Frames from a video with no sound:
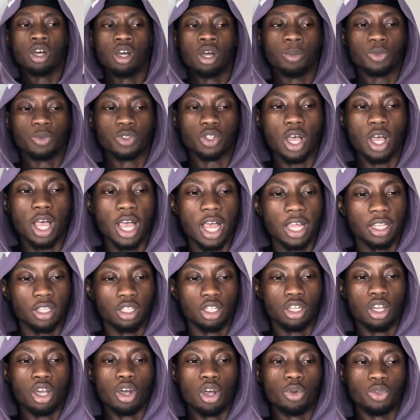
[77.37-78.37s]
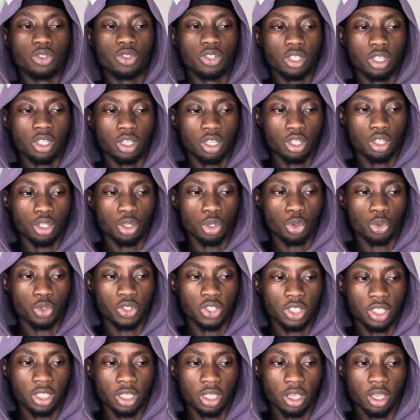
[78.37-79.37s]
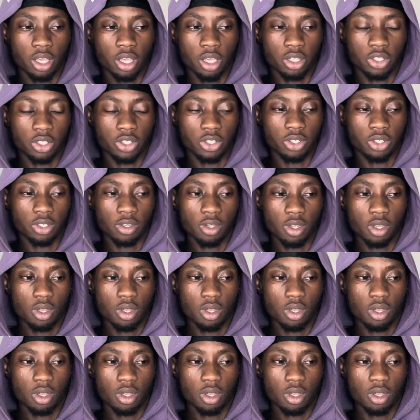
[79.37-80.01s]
So I had to go to the UCS